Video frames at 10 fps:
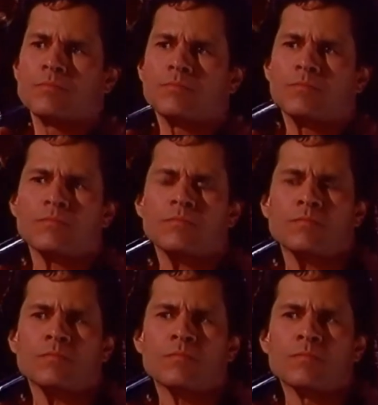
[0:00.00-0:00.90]

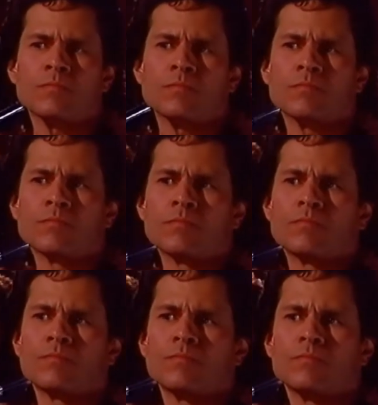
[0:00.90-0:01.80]

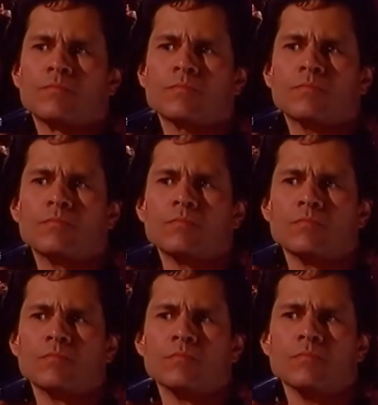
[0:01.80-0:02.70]

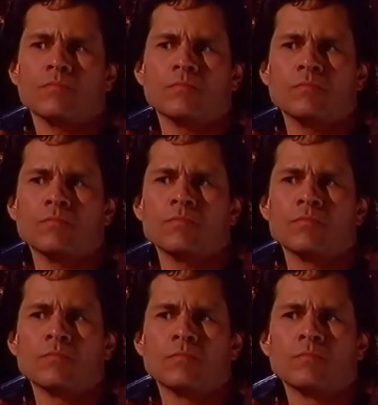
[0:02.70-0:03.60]

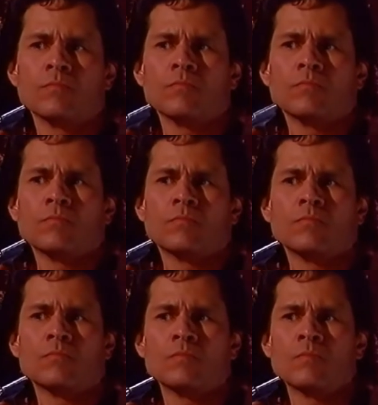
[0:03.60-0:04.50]

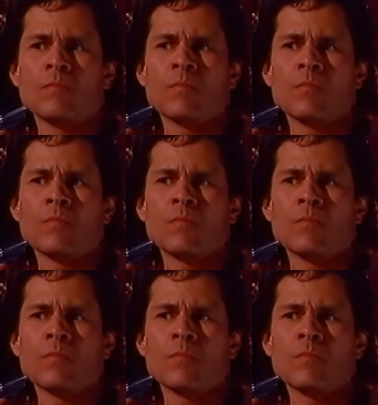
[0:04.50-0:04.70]
[no speech]